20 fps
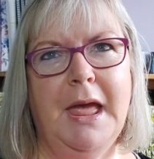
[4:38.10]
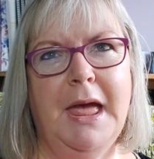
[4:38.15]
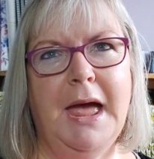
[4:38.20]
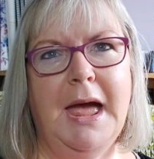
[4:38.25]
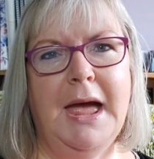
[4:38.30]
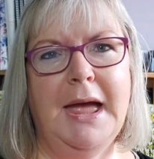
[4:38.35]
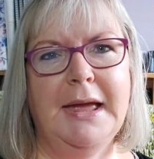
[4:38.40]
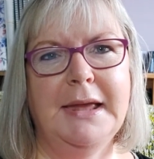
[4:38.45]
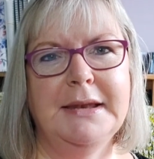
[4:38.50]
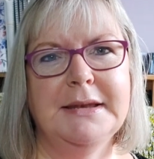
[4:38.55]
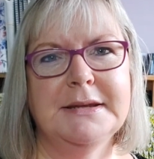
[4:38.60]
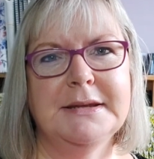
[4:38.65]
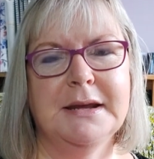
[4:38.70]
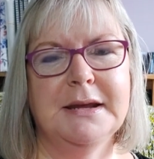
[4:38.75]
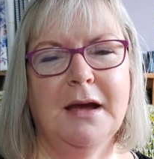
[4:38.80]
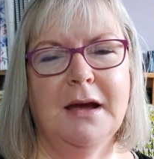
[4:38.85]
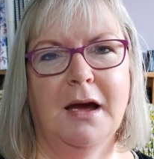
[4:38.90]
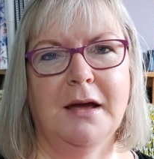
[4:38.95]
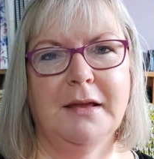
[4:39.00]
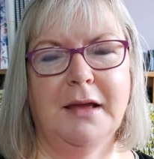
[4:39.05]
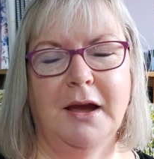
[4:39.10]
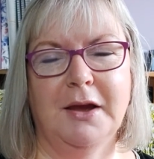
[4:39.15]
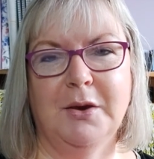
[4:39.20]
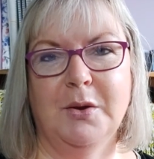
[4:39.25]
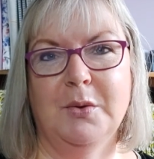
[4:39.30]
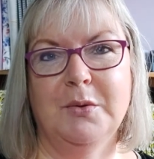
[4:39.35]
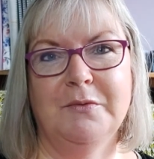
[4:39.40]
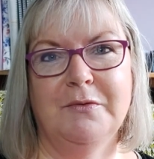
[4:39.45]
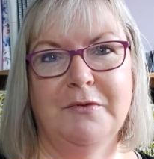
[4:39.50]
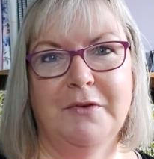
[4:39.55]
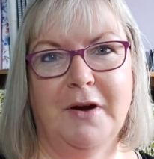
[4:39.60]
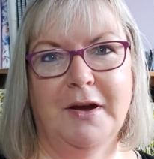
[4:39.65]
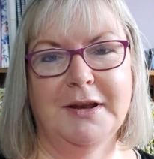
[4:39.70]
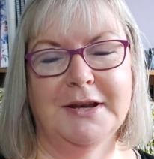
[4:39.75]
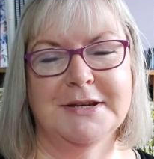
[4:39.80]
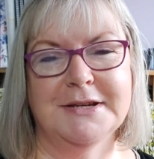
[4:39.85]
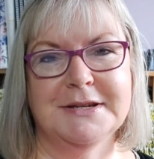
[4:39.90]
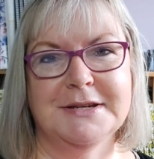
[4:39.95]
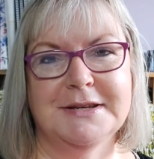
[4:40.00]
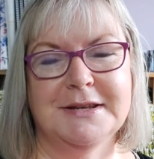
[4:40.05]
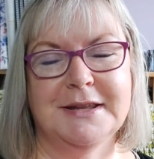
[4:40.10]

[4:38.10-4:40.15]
and I couldn't find